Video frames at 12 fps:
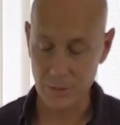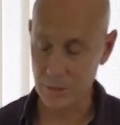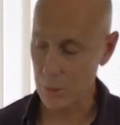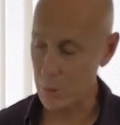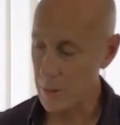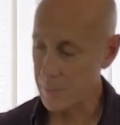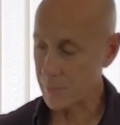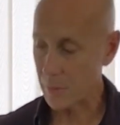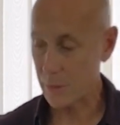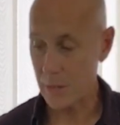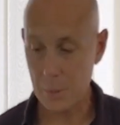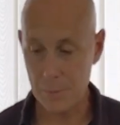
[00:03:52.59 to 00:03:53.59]
So if
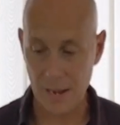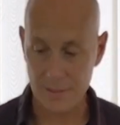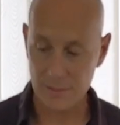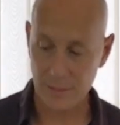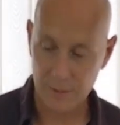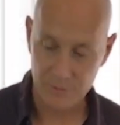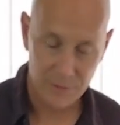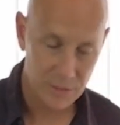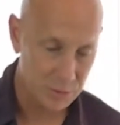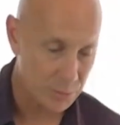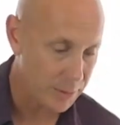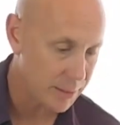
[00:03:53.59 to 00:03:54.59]
we go back to that
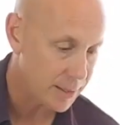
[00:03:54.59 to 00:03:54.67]
first one